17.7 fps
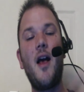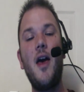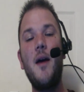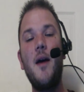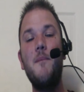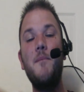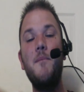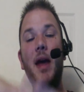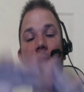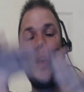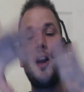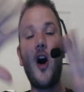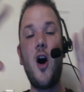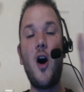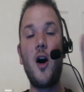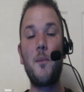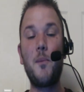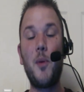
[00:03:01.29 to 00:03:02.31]
make
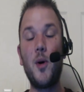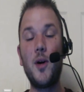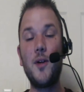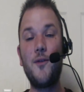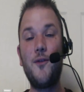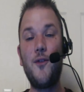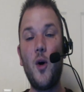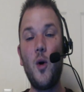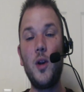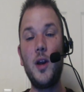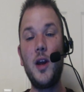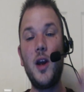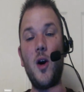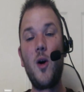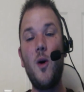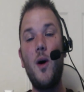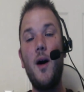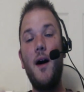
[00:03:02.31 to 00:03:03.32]
our
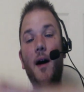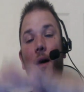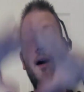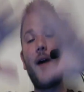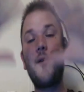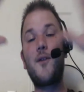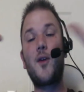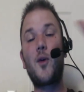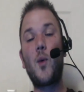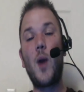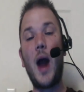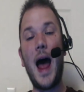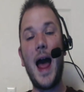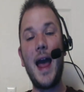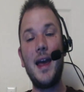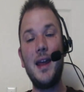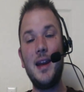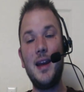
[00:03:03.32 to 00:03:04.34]
portfolio a
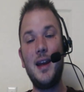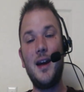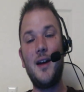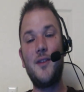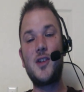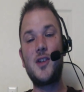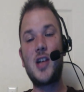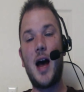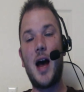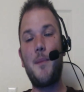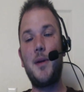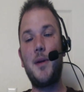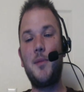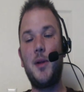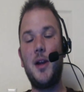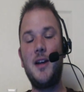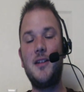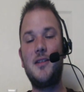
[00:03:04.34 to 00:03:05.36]
variety of shopping
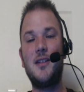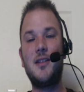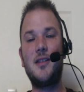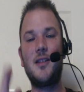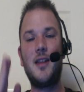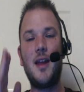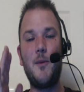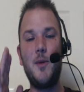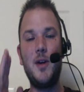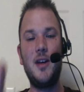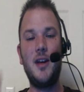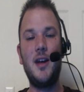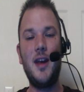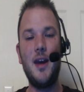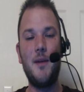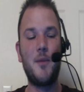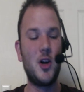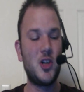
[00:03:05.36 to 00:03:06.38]
places that we can
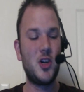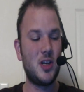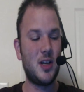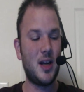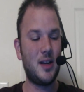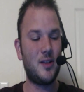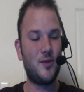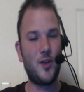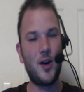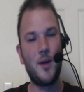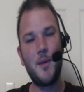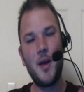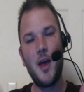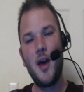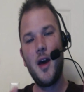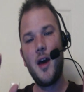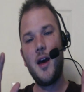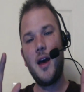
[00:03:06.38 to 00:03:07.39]
get merchandise from.
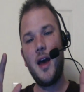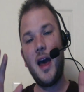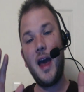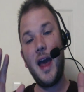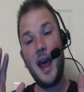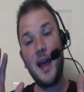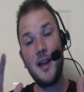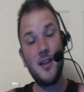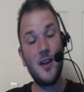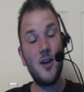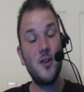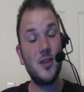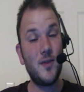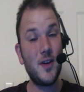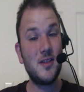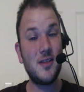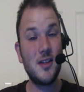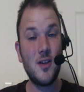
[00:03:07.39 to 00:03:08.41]
And those
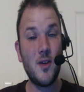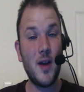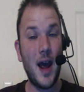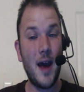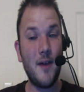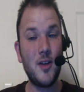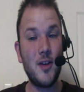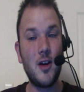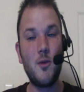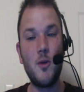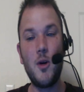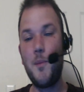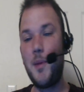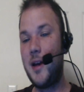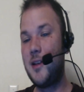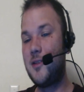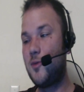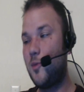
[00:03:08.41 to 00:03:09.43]
of us that don't have the Goodwill
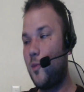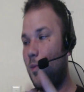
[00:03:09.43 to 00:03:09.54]
bins,